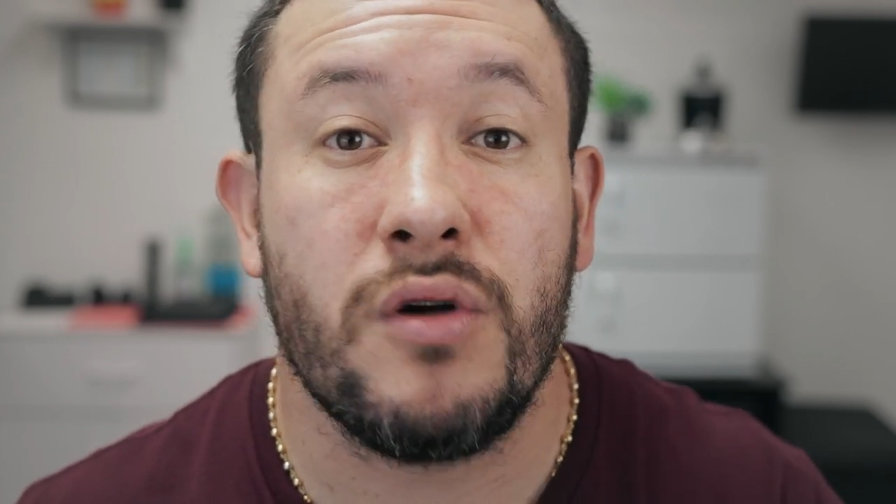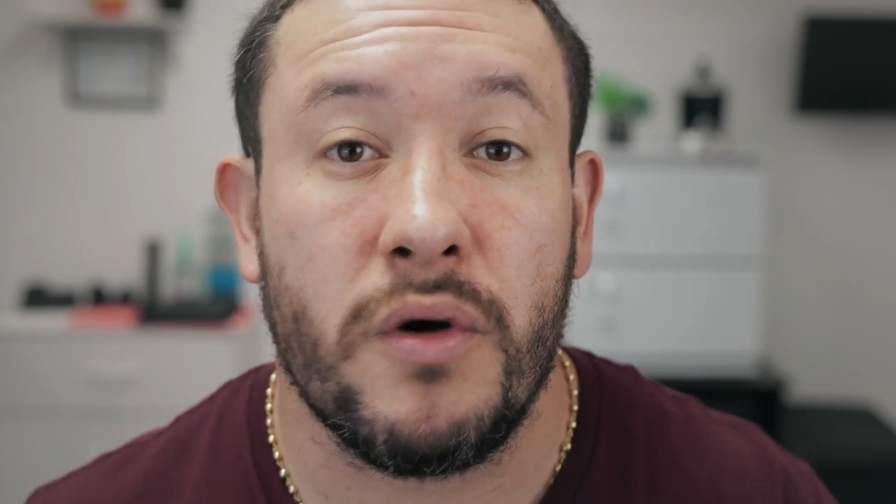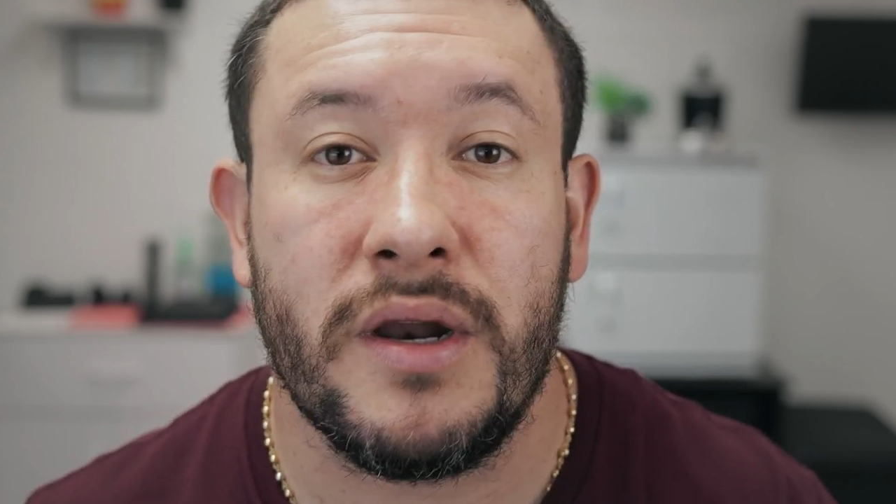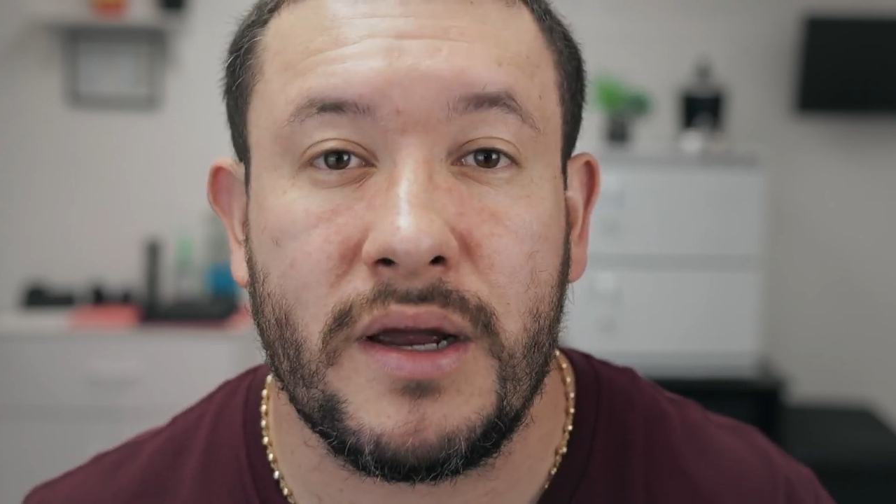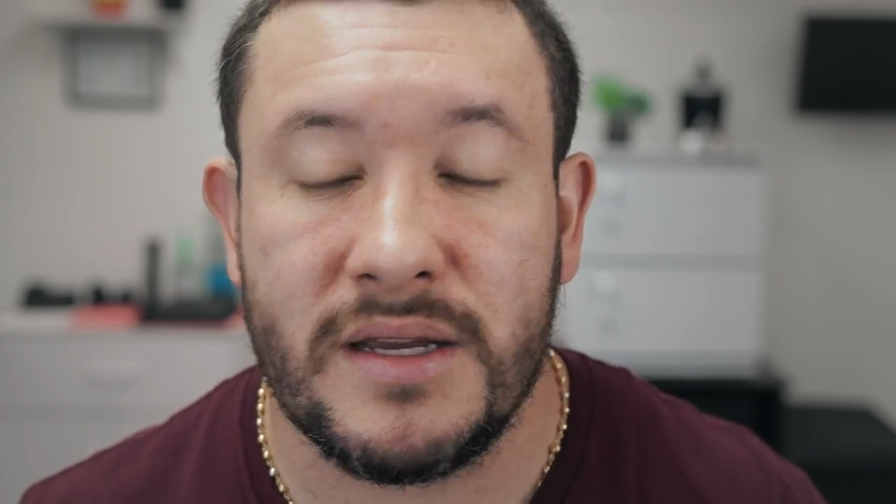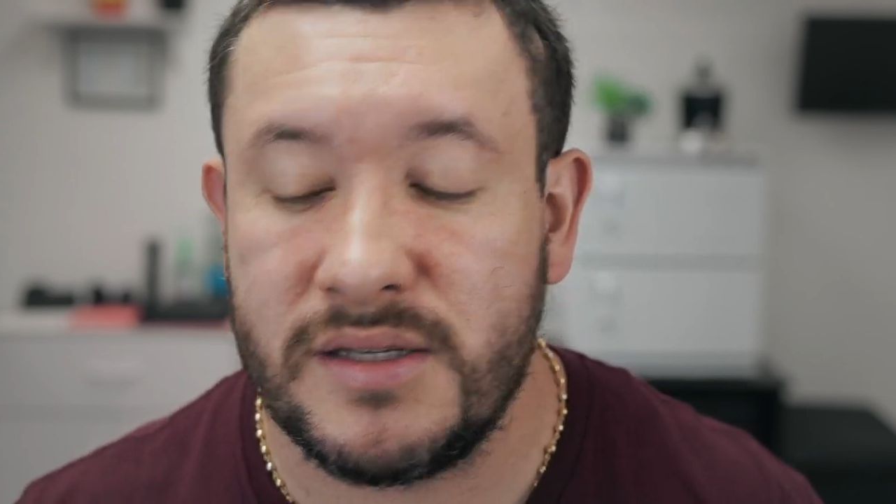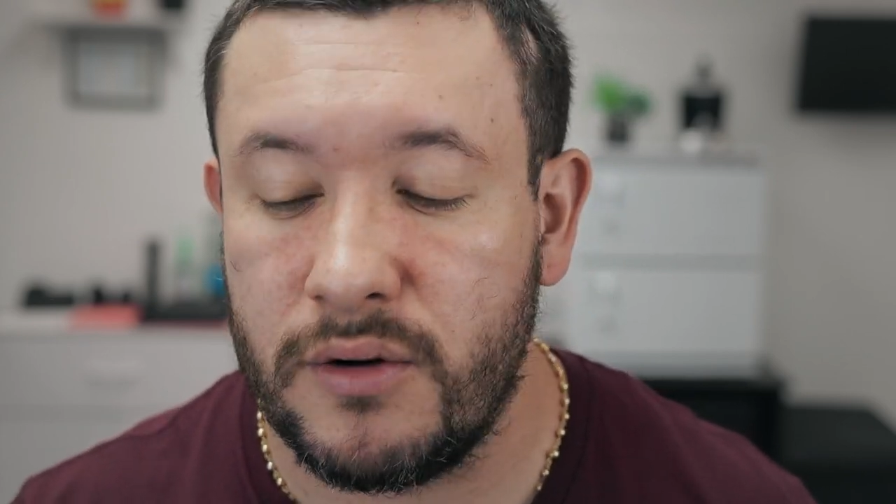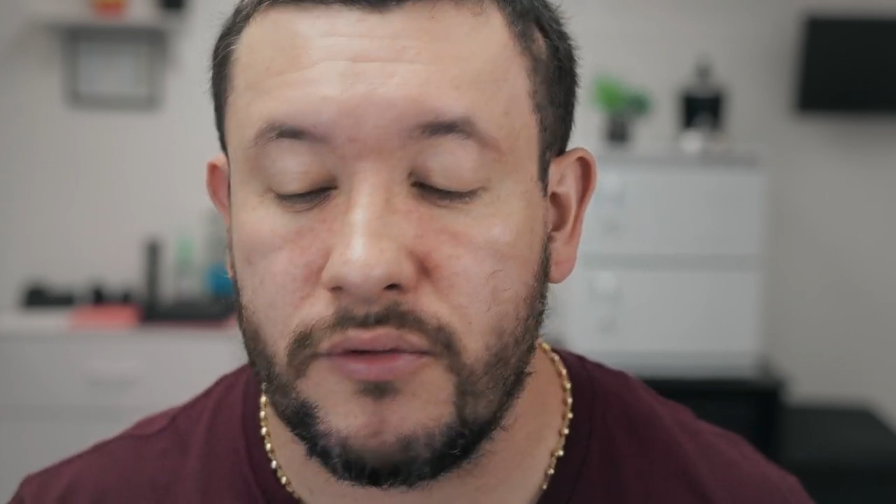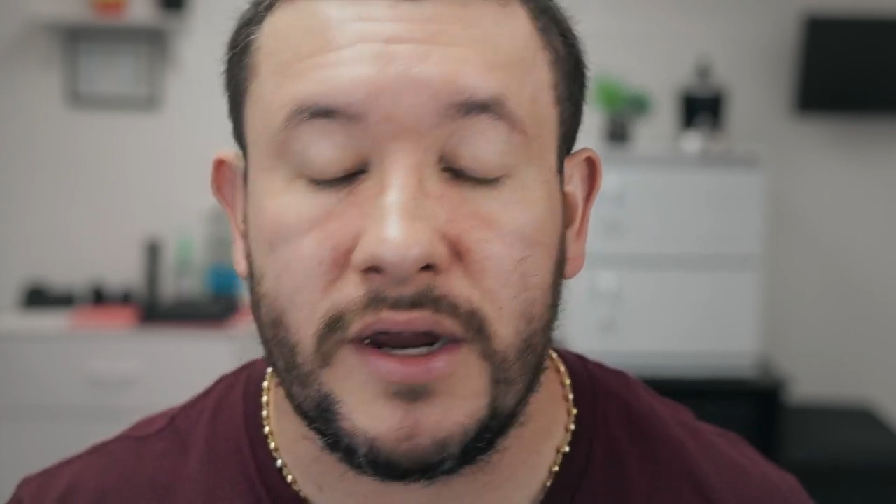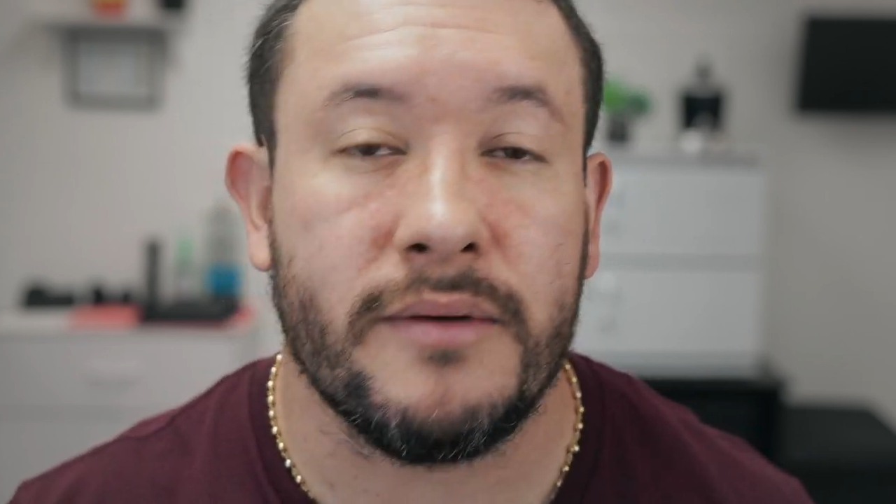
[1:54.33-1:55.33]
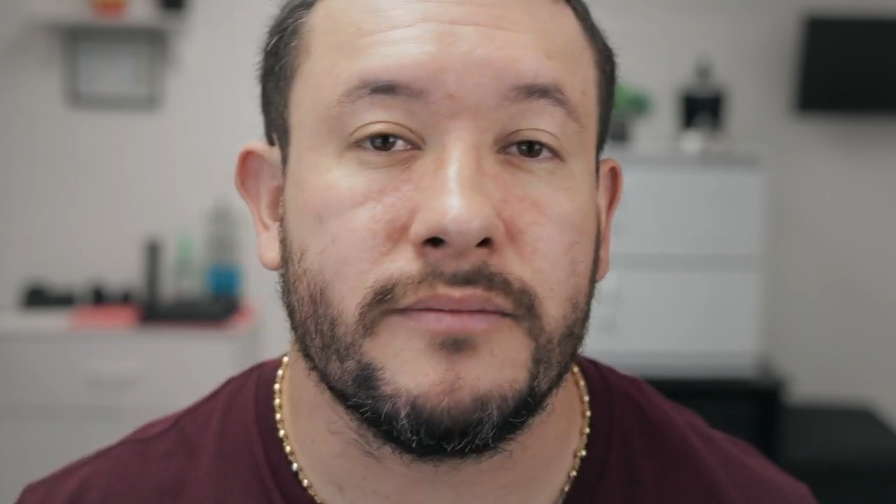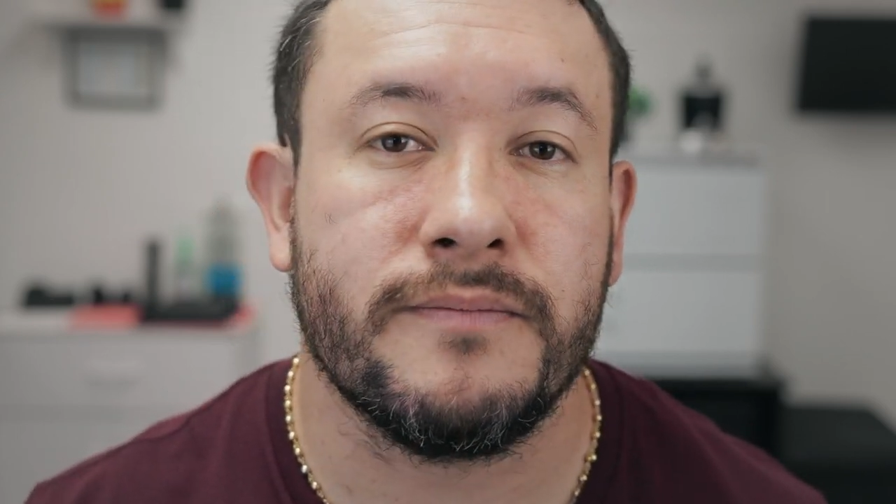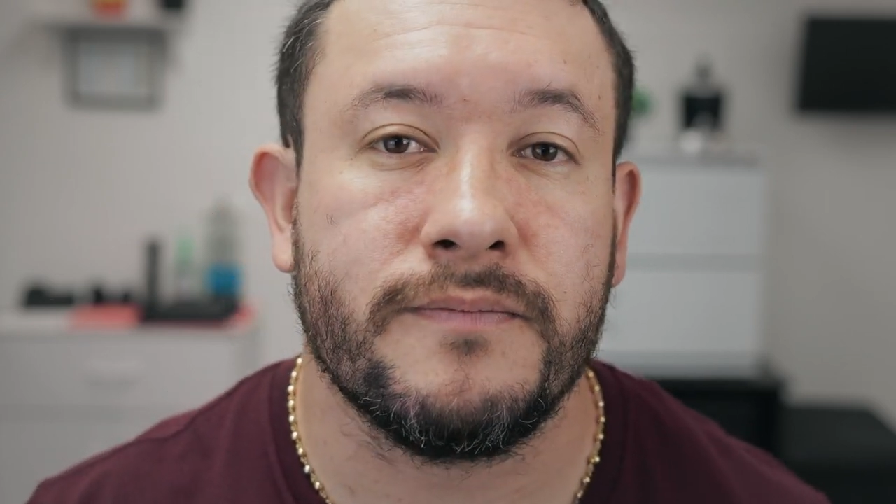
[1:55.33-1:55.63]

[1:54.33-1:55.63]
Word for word: going against the grain.